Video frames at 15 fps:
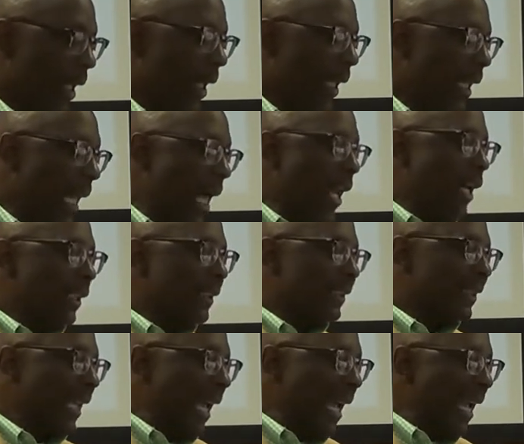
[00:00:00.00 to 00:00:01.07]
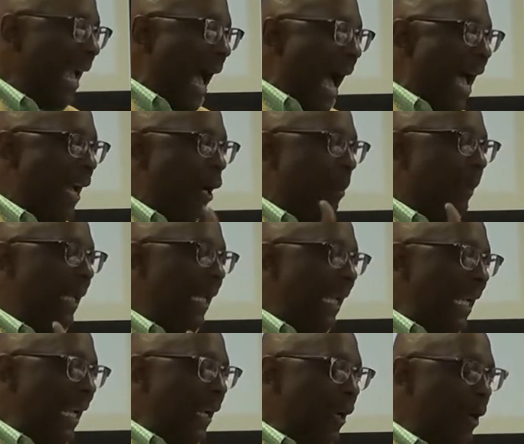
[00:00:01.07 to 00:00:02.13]
let us say I am
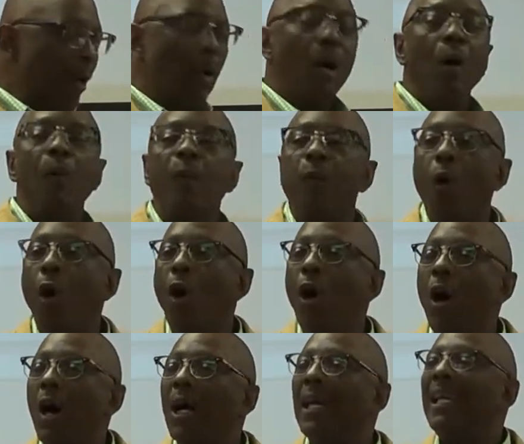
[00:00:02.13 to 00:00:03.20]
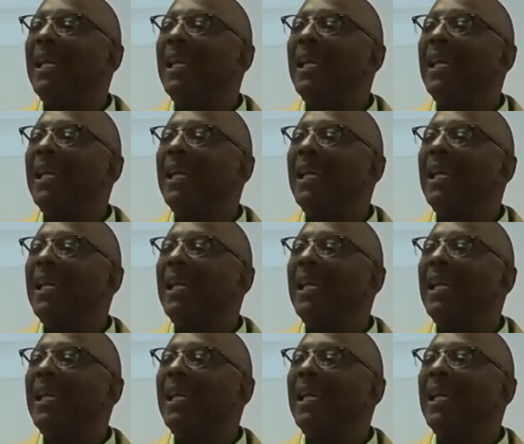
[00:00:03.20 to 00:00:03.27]
here for